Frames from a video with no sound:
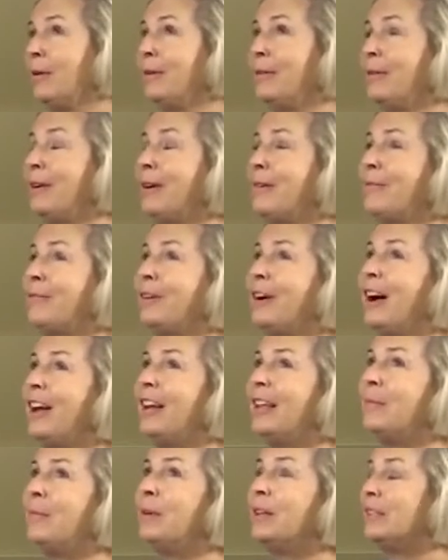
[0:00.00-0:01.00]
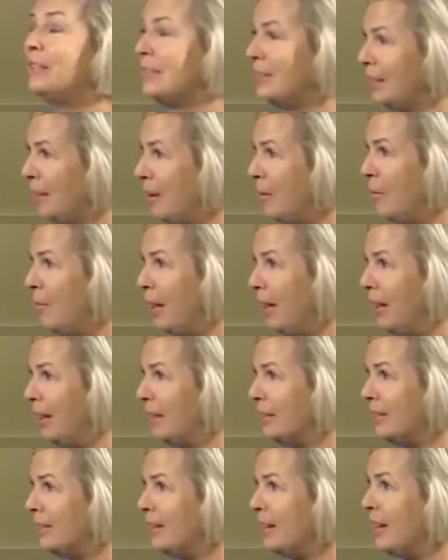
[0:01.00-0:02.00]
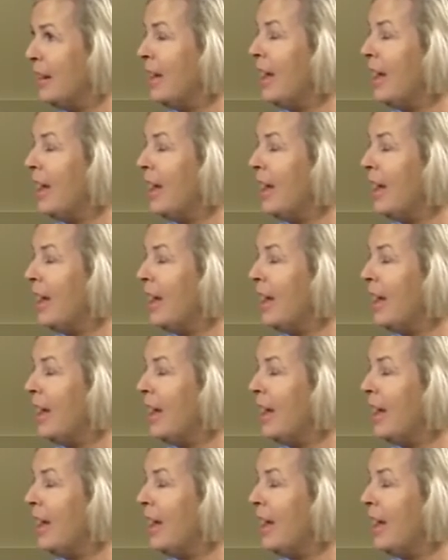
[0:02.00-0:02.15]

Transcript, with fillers: I don't know how I forgot it, but it's omegas.